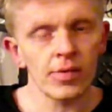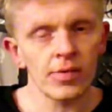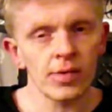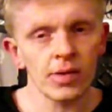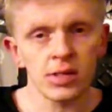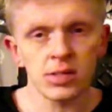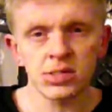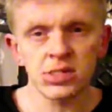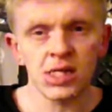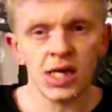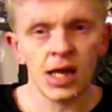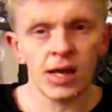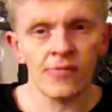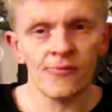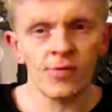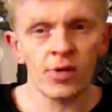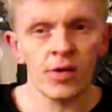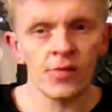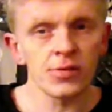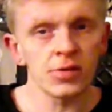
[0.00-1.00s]
like
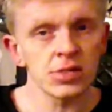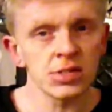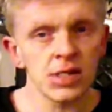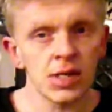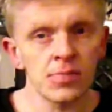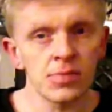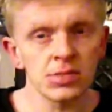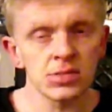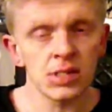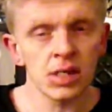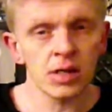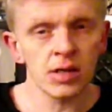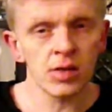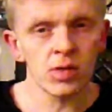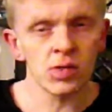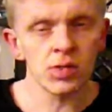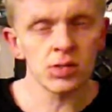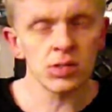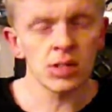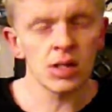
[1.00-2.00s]
5 to 10
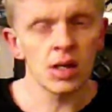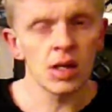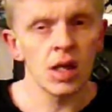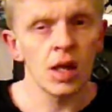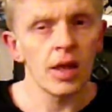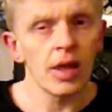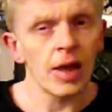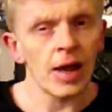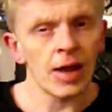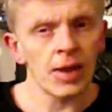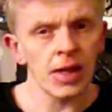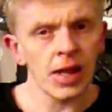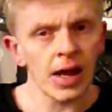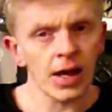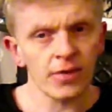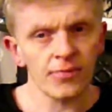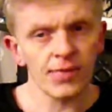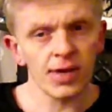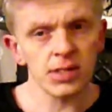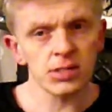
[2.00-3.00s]
seconds, and it
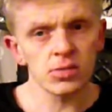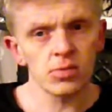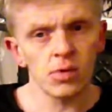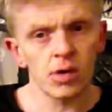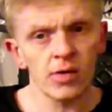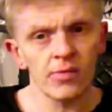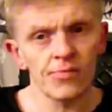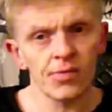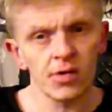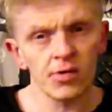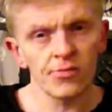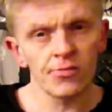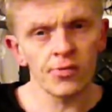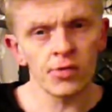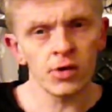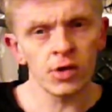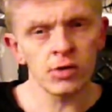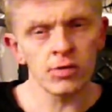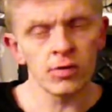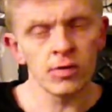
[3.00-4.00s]
activates the Wi-Fi for
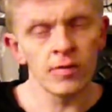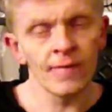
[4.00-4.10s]
you,